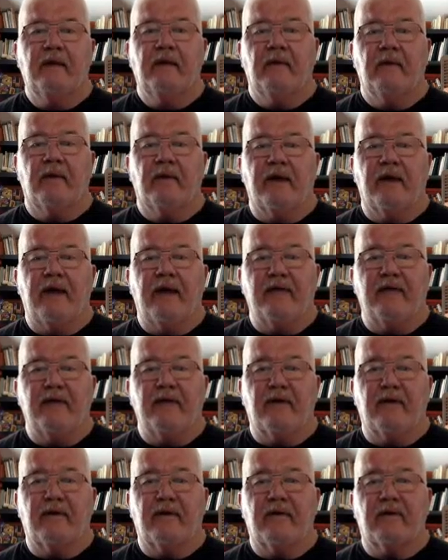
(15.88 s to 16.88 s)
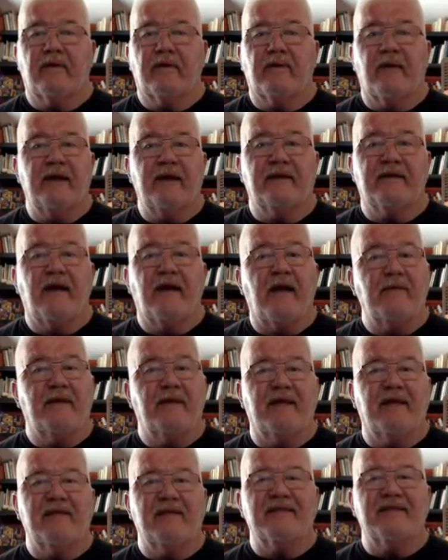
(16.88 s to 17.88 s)
We're going to have a great time
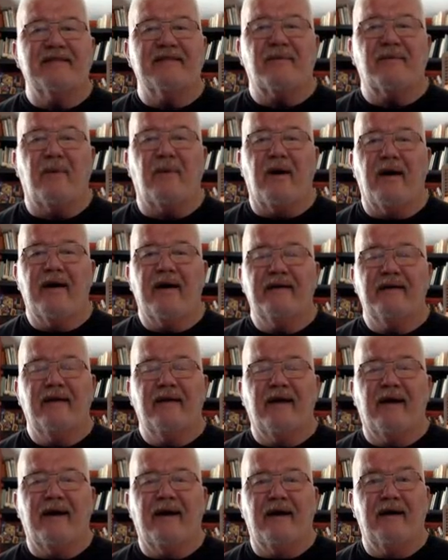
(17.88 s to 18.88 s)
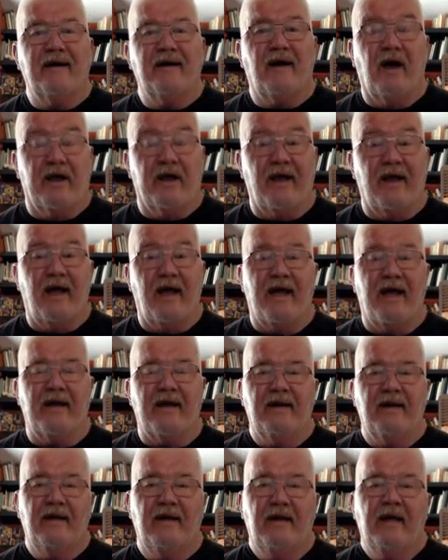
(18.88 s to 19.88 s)
together this quad
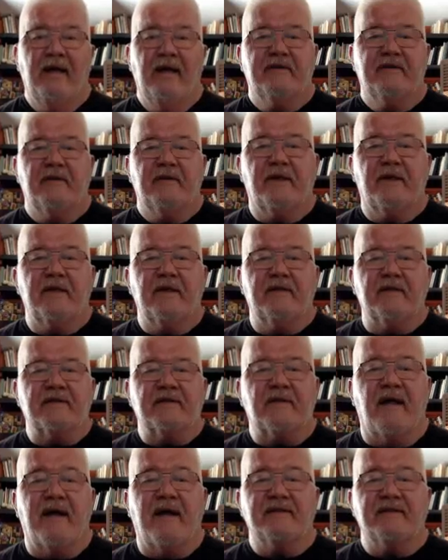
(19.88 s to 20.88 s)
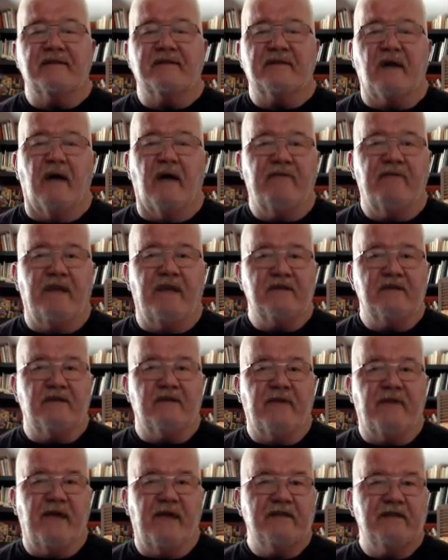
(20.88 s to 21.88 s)
online. Typically this class is taught
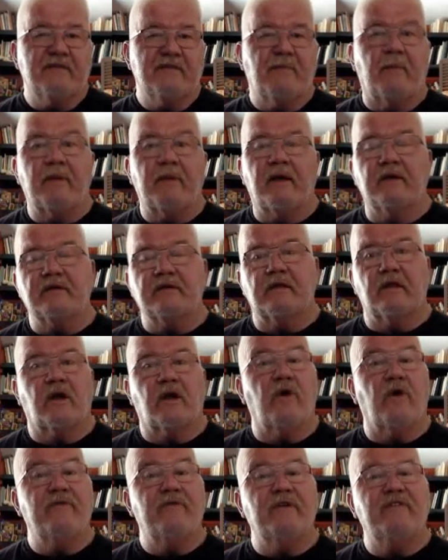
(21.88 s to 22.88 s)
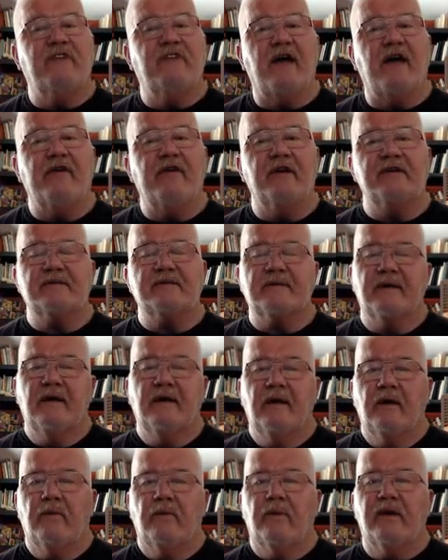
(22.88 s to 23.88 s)
face-to-face, but because of the COVID virus,
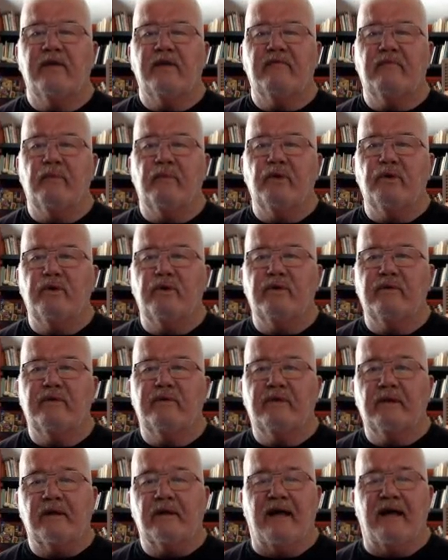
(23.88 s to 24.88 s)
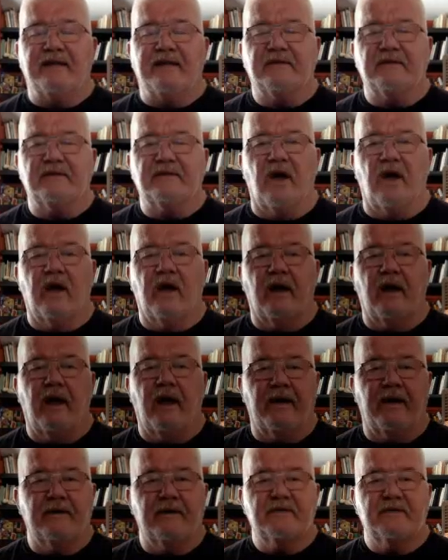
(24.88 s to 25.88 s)
we've moved classes to
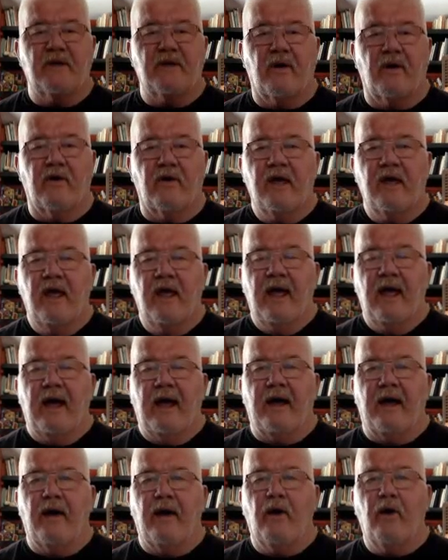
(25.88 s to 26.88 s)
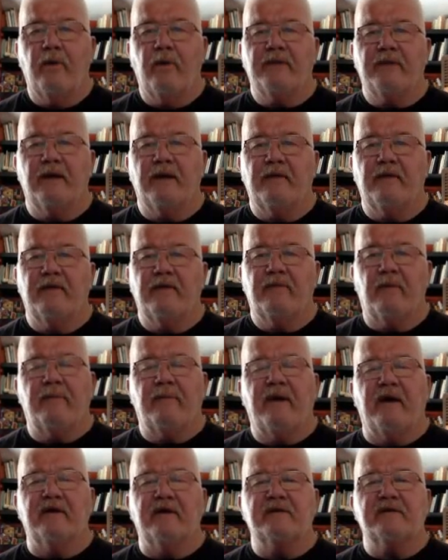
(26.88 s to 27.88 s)
online. So I hope that we
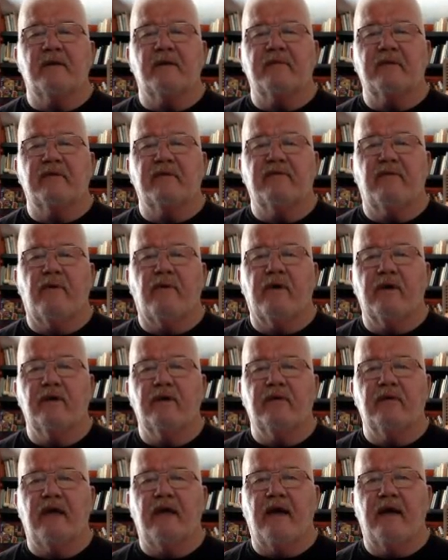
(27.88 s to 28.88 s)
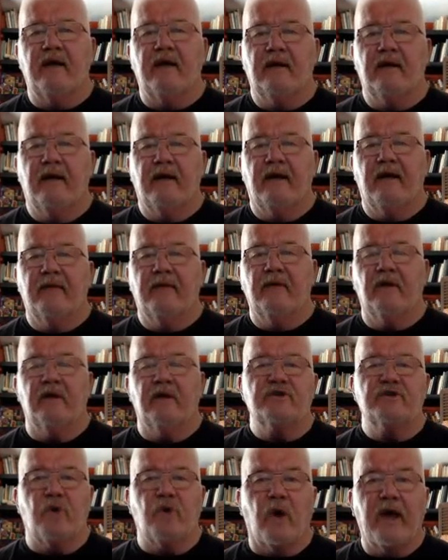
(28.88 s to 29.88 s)
prepared something for you that you'll
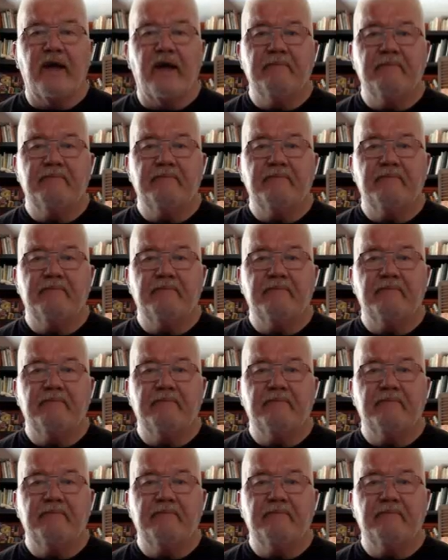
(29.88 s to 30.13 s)
enjoy,